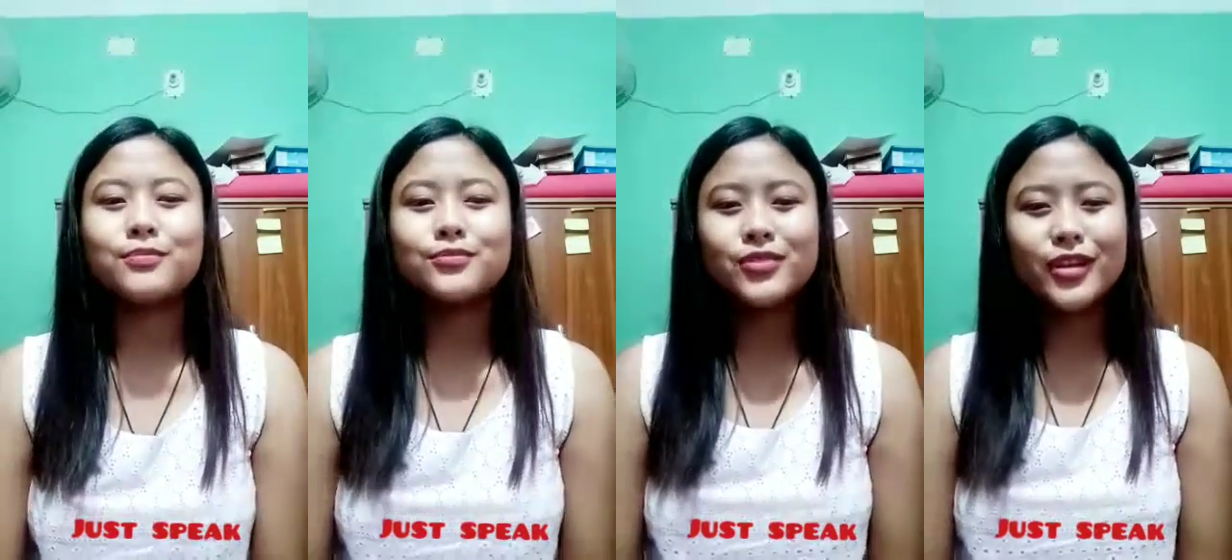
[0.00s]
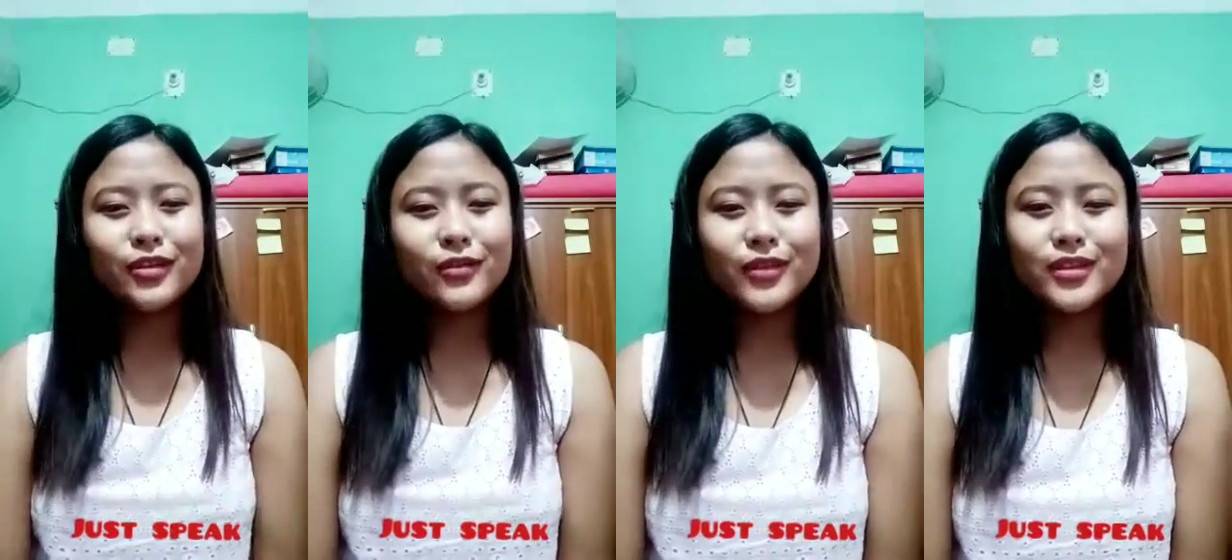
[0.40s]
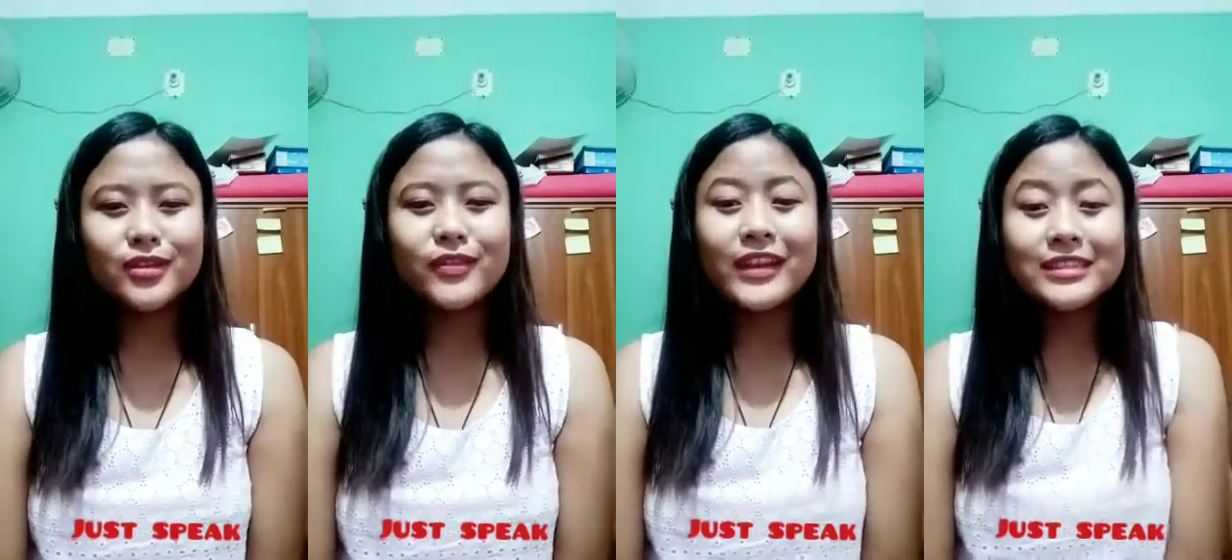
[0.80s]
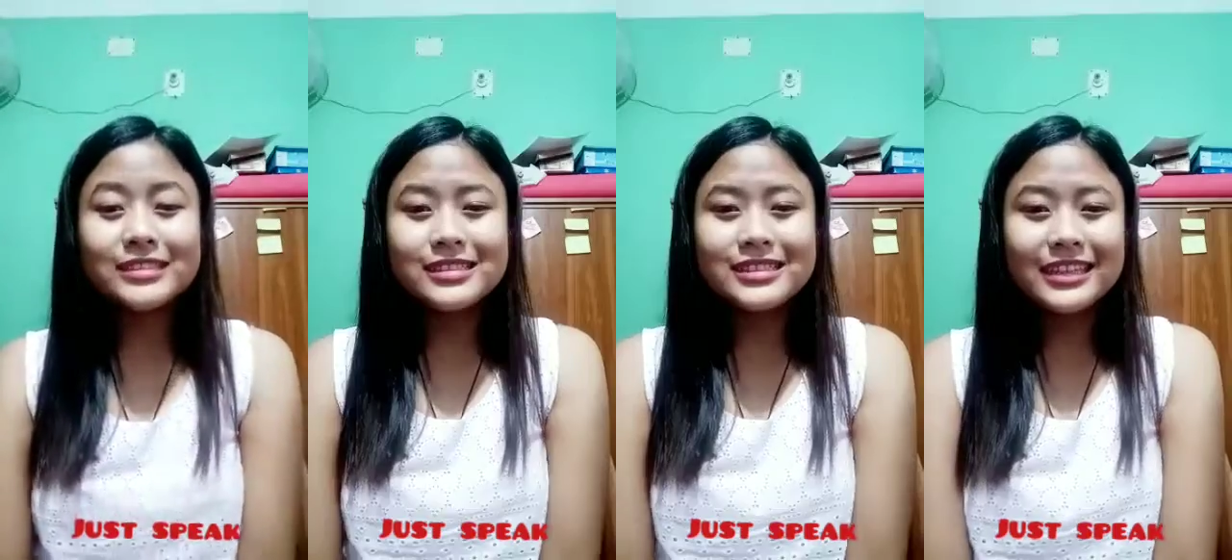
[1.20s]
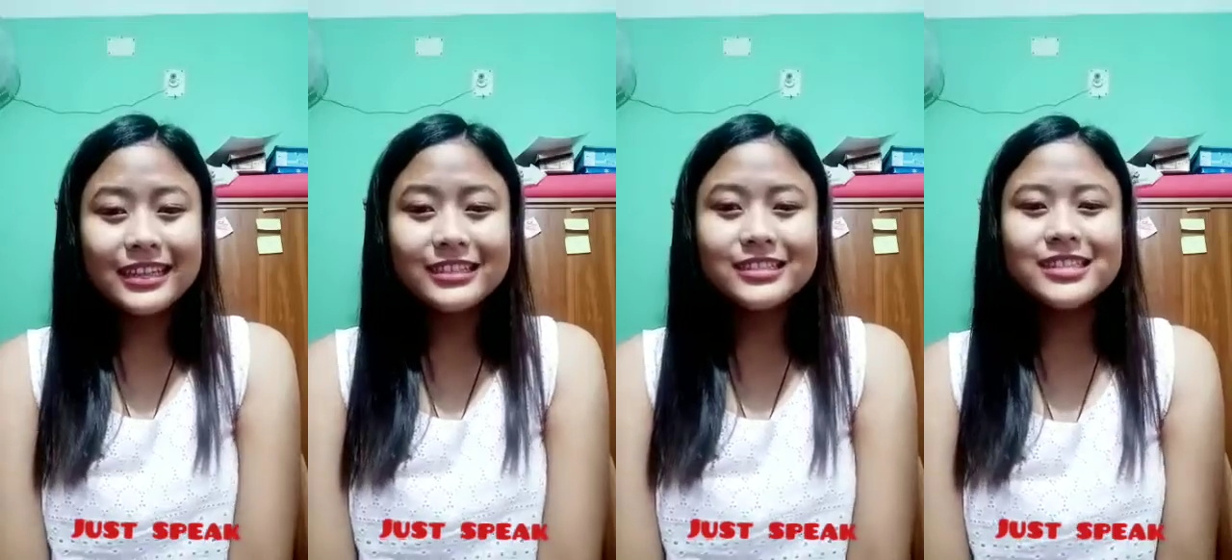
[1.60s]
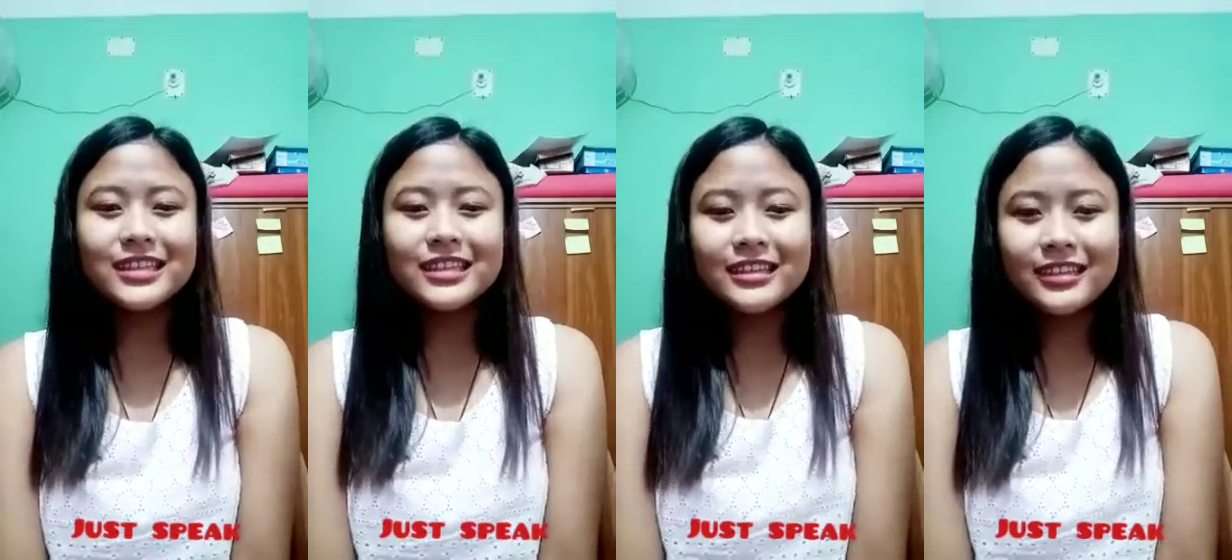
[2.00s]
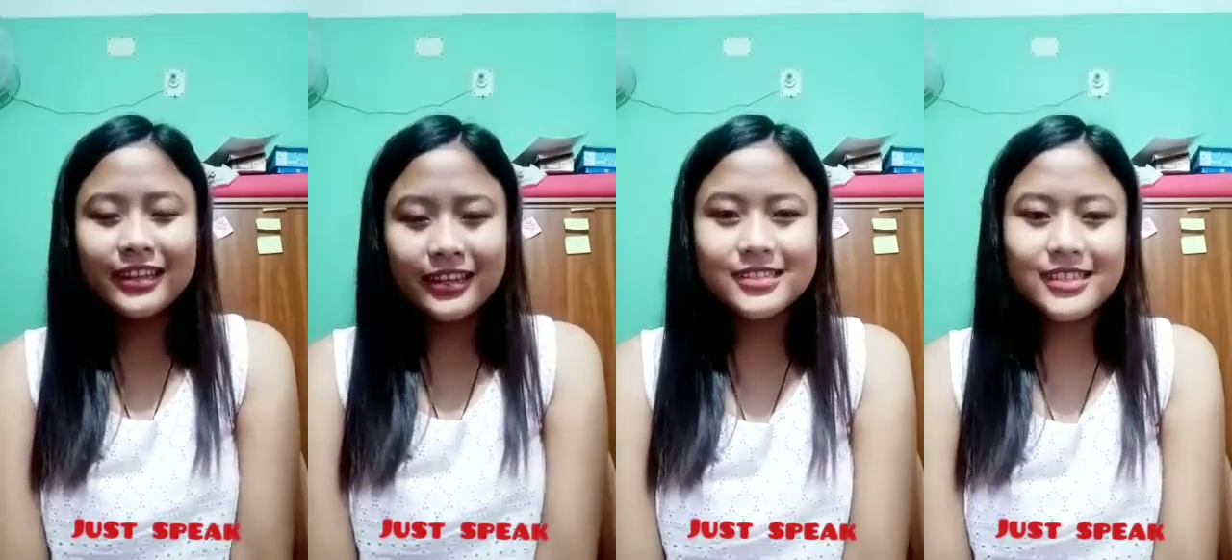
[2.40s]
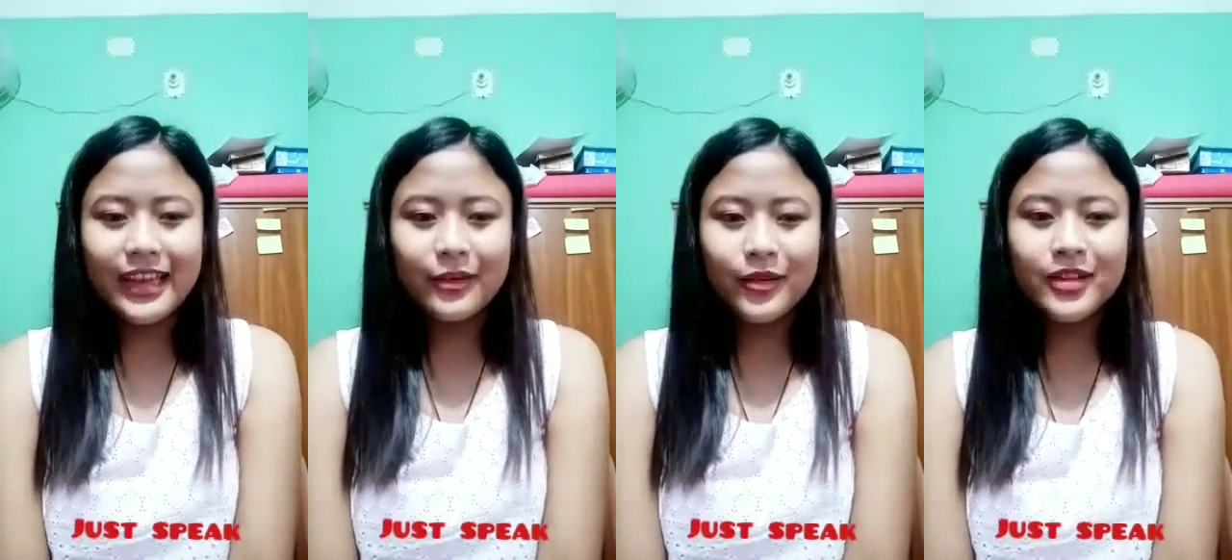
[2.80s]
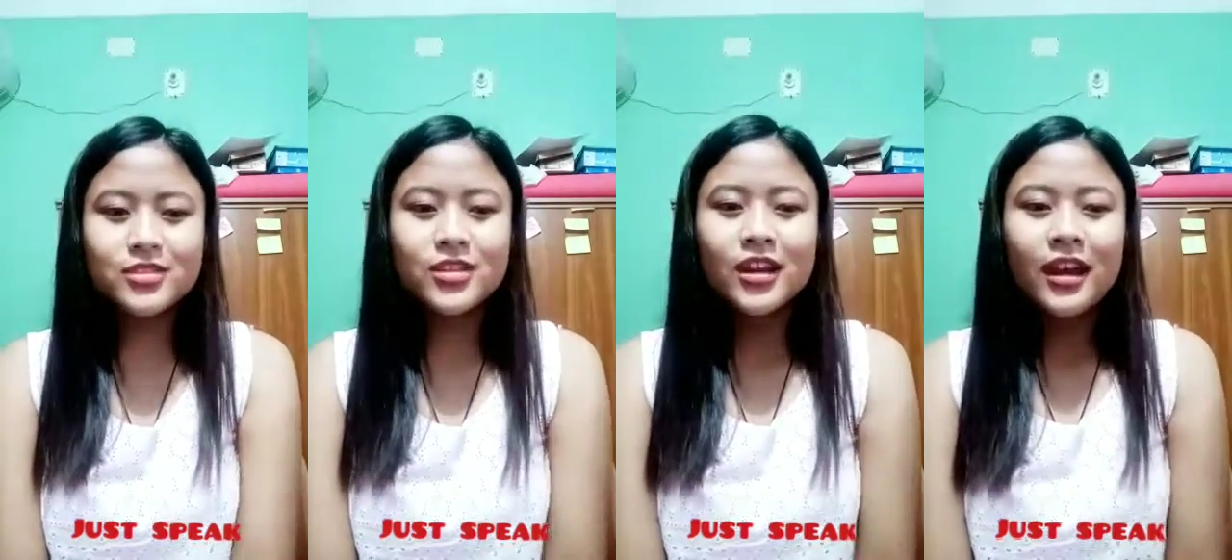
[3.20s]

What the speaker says: trainer with a great skills in English language.